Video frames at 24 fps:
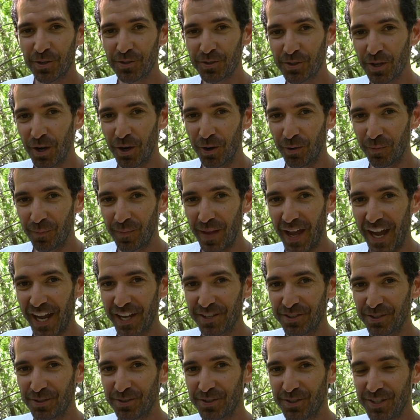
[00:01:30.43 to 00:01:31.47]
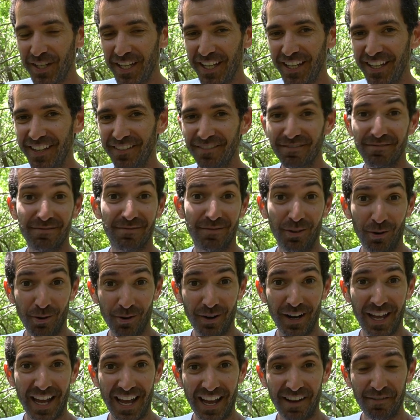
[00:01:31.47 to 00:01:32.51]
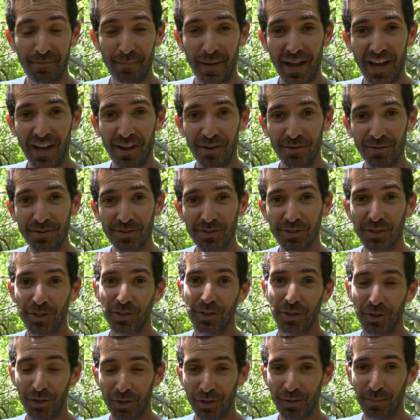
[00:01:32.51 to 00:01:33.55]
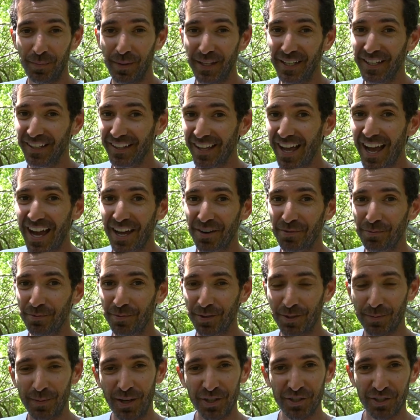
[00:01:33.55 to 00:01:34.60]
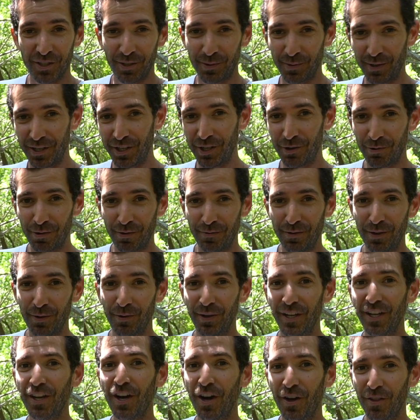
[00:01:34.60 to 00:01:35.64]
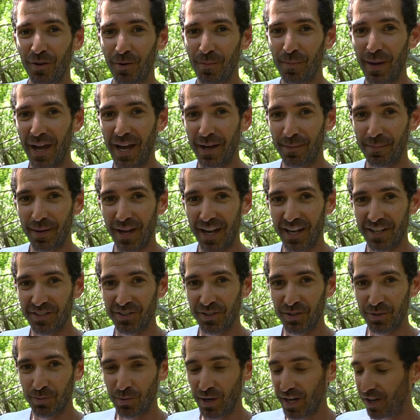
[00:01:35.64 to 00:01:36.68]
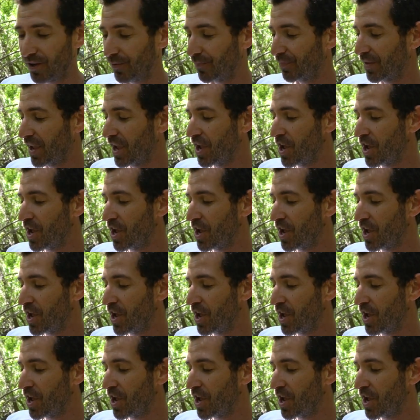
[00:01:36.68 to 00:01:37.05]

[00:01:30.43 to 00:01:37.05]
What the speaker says: So, as you see, 4.5 pounds could be a lot, especially when you're reviewing other backpacks as well.